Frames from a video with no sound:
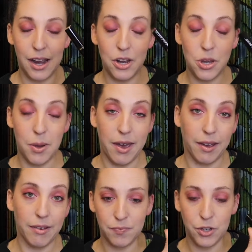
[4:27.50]
I know you
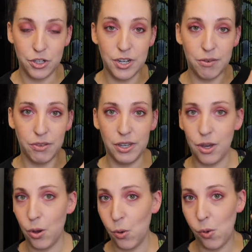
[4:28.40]
have. You should definitely
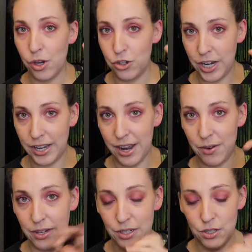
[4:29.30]
go check it
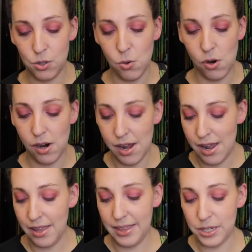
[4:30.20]
out in store.
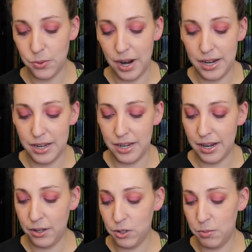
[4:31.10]
That's what I did.
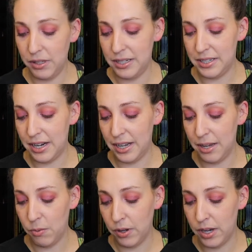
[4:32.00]
I ultimately decided to
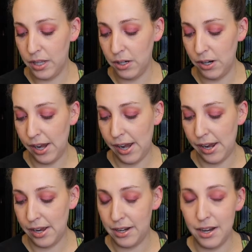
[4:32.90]
get one color,
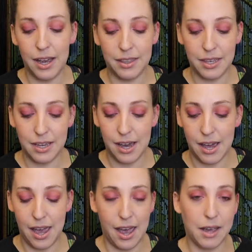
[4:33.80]
and I think
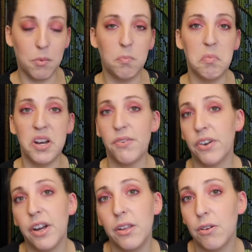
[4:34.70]
I add a
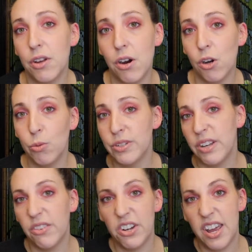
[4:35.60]
different color to cart
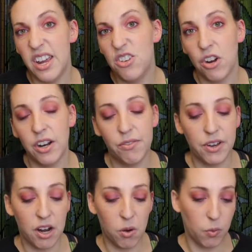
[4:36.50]
almost every day trying to
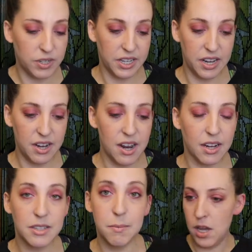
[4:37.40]
figure out what to get
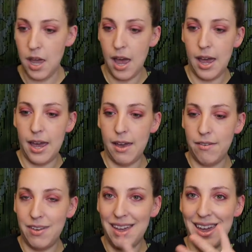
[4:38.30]
next. I
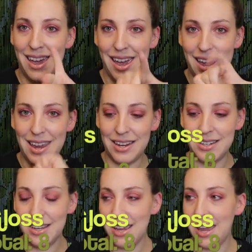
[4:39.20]
have
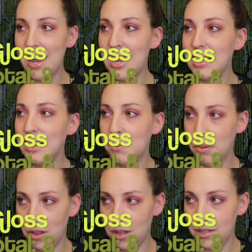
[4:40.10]
8
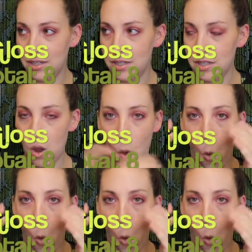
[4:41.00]
lip glosses.